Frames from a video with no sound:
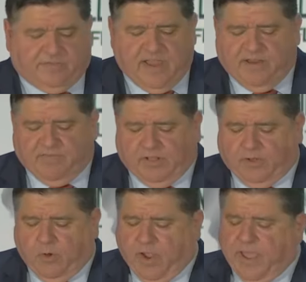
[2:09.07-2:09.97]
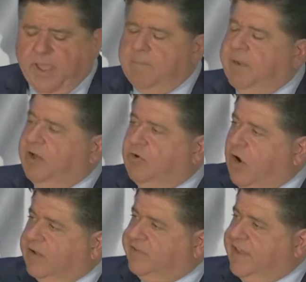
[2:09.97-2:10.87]
the state of Illinois, but
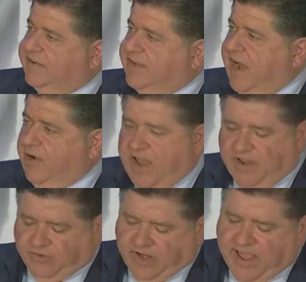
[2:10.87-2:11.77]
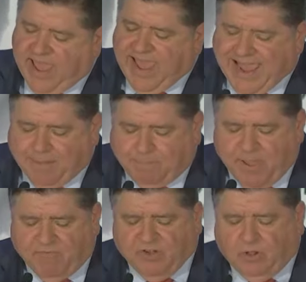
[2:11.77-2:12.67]
across the entire nation.
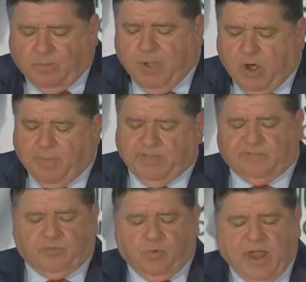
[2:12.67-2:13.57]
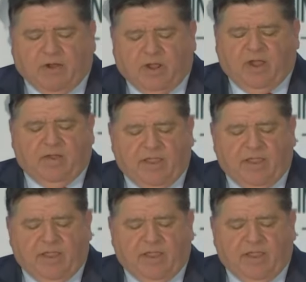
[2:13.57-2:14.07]
At pivotal moments throughout our